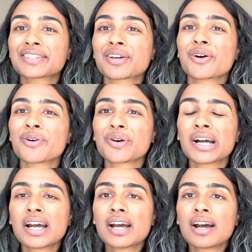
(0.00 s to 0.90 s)
So,
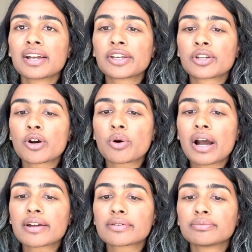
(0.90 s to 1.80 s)
you know,
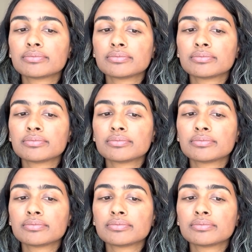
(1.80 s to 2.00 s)
I